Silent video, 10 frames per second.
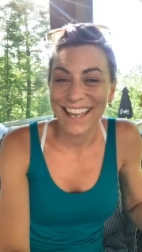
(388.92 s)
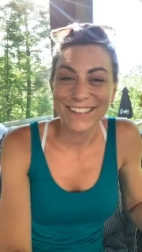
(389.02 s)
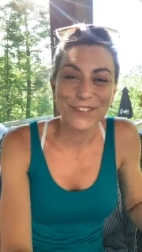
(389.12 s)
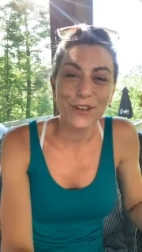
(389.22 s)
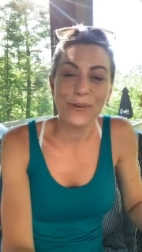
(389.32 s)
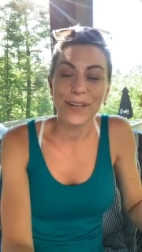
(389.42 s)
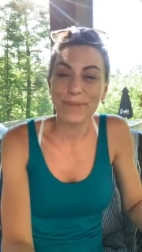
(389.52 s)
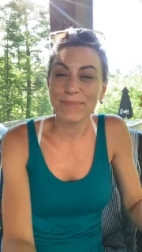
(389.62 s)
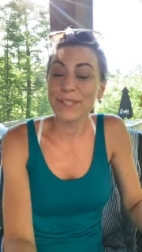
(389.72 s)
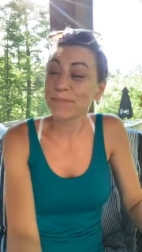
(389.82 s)
and show
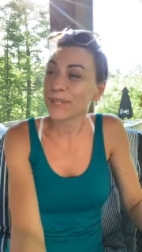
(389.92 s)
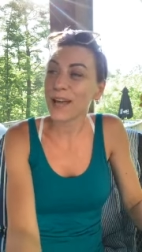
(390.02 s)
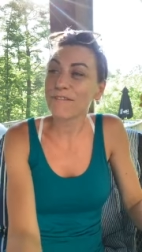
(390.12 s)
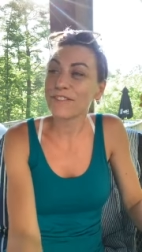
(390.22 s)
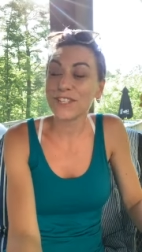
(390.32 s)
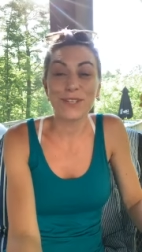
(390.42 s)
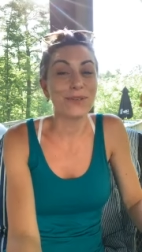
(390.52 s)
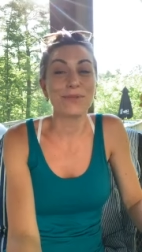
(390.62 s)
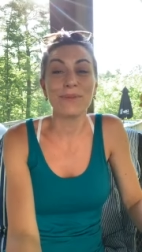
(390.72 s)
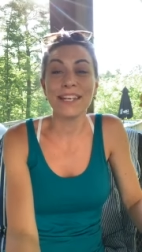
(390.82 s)
him some love
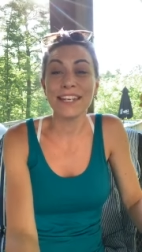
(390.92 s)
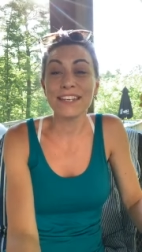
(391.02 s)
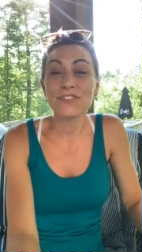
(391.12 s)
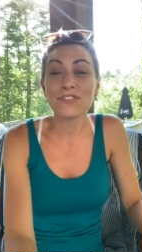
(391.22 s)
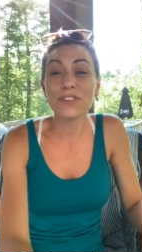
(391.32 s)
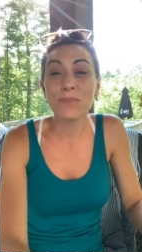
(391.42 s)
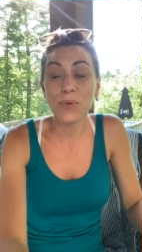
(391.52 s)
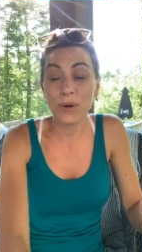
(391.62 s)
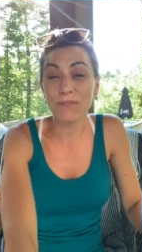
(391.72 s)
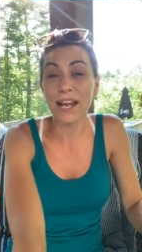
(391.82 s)
too. We need your
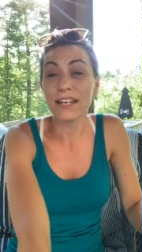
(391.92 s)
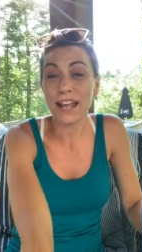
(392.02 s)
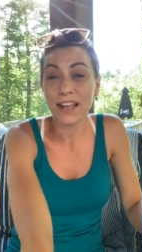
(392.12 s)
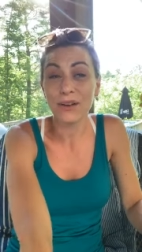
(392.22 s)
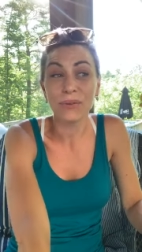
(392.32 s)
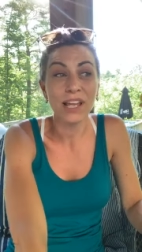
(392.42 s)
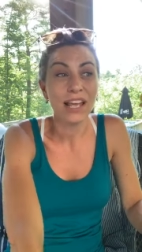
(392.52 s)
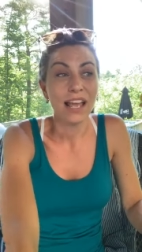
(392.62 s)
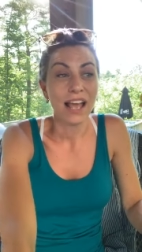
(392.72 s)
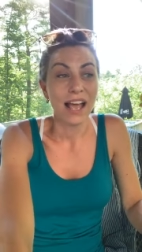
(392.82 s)
support right now.
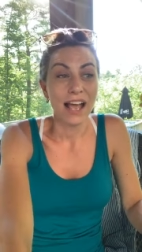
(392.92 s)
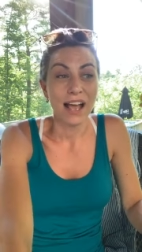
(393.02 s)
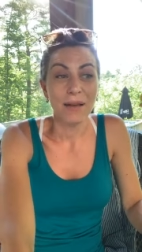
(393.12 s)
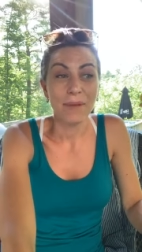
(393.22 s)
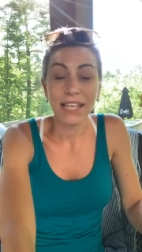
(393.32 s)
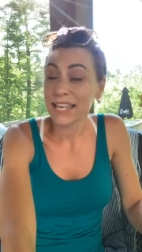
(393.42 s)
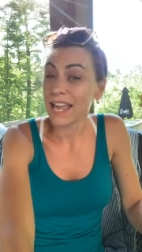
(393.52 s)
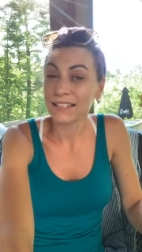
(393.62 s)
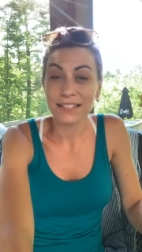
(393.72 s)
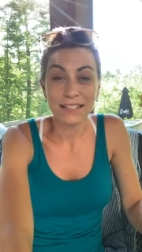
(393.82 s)
I
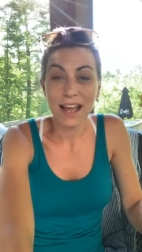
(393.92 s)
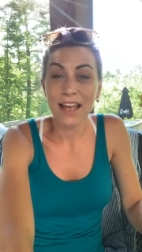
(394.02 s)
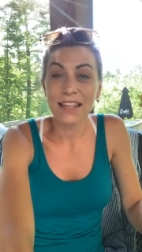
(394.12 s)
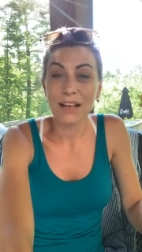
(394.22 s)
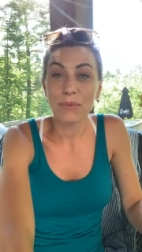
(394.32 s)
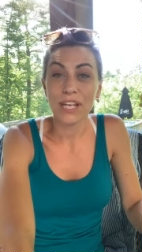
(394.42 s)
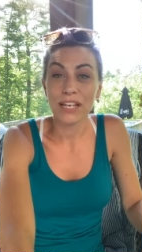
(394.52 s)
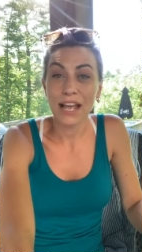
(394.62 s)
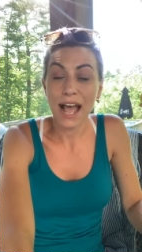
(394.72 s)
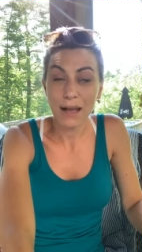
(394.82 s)
can't deny that
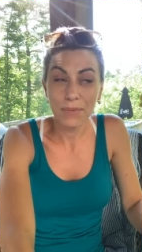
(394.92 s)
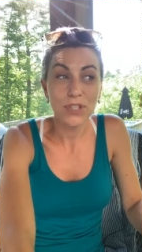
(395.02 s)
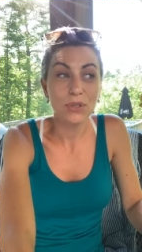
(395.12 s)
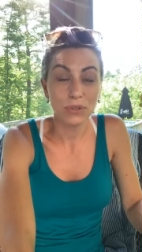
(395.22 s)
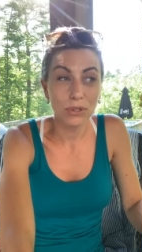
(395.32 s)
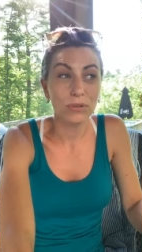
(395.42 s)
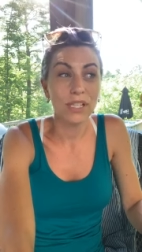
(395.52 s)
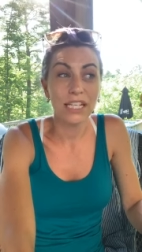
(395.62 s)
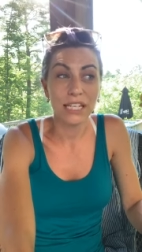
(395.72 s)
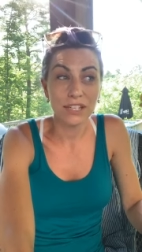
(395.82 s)
we
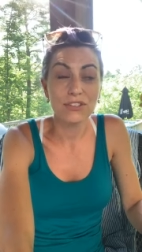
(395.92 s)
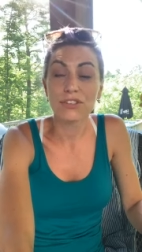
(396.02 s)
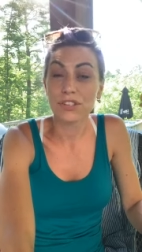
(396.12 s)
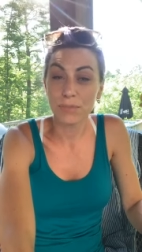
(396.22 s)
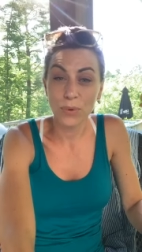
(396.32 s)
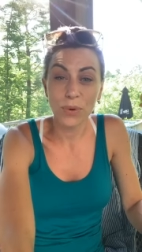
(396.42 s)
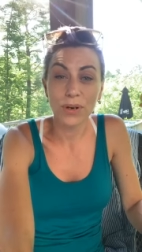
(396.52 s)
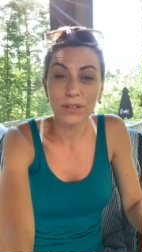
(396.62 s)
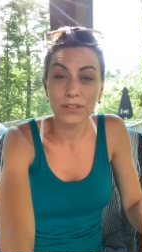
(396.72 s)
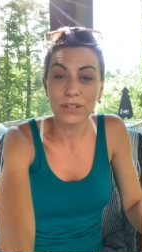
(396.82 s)
absolutely need your
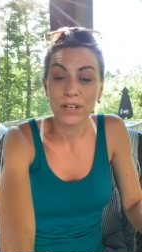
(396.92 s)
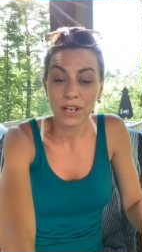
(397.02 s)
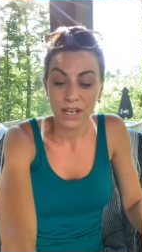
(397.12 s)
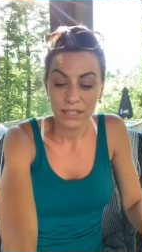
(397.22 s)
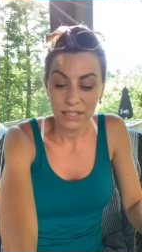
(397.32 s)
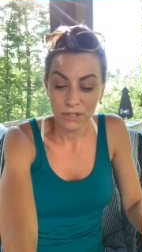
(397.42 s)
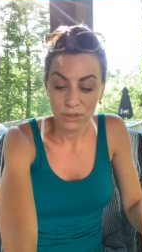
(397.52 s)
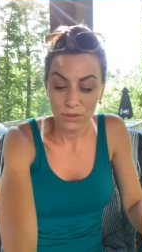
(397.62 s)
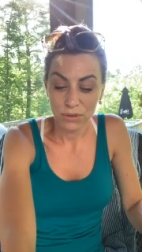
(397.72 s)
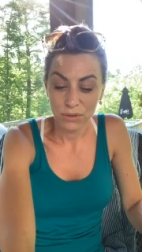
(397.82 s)
support
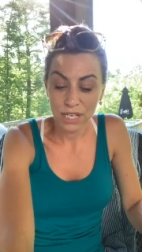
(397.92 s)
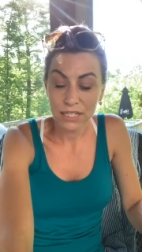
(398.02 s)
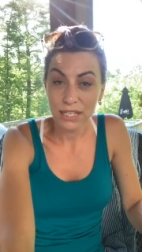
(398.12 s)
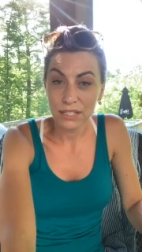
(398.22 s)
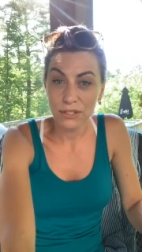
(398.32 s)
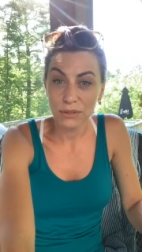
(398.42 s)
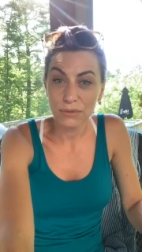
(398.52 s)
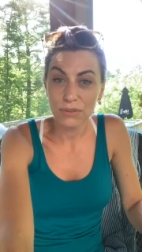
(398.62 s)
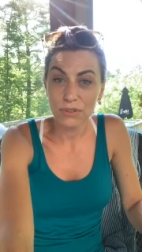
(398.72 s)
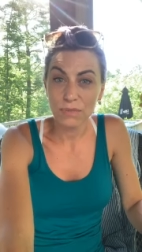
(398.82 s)
to
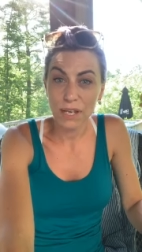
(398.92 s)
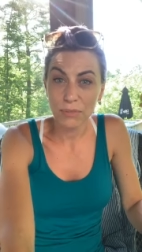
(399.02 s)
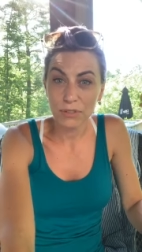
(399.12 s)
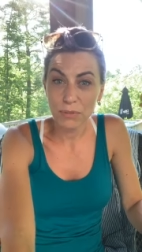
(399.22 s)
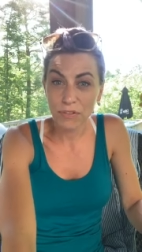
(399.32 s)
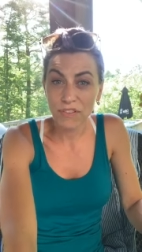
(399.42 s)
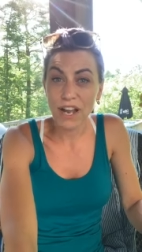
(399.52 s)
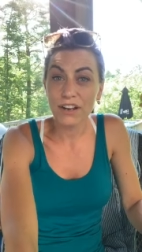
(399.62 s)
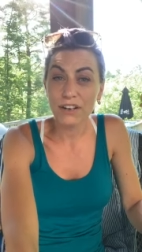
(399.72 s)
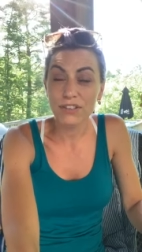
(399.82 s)
continue to be able to
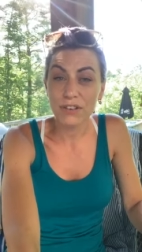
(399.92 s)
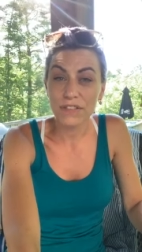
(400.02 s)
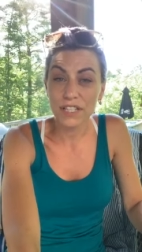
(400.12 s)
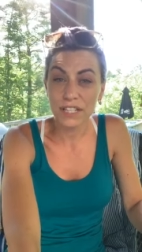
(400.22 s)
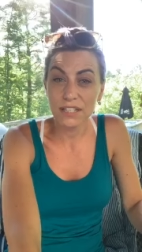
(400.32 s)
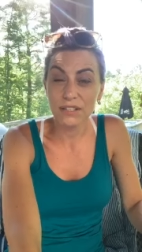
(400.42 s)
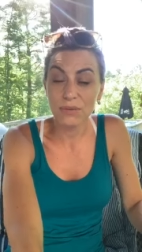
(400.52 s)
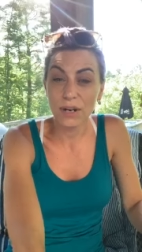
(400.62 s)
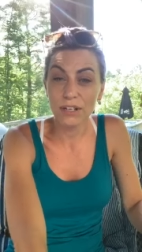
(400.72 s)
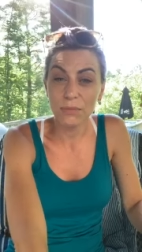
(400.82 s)
provide our services
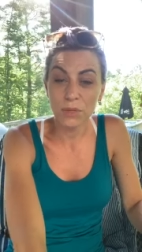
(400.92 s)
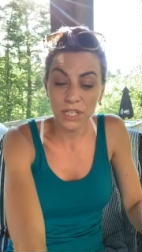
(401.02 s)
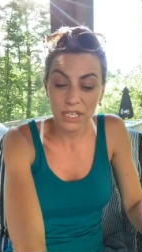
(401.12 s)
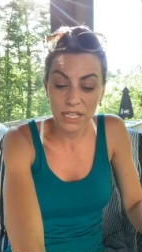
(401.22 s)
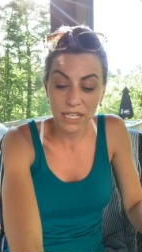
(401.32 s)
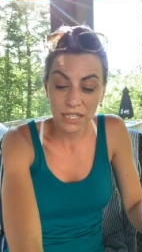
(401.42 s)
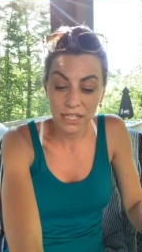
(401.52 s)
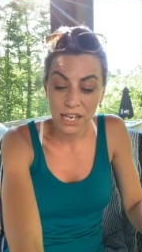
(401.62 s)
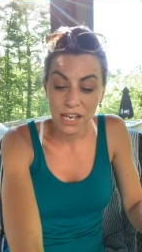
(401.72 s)
to our community.